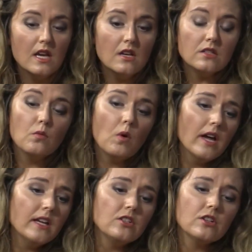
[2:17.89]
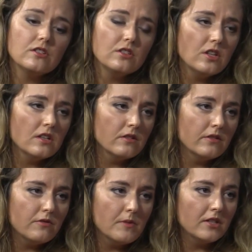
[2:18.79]
So why he chose to share their
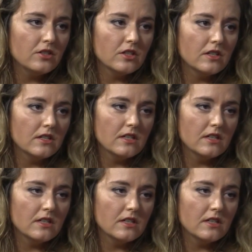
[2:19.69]
information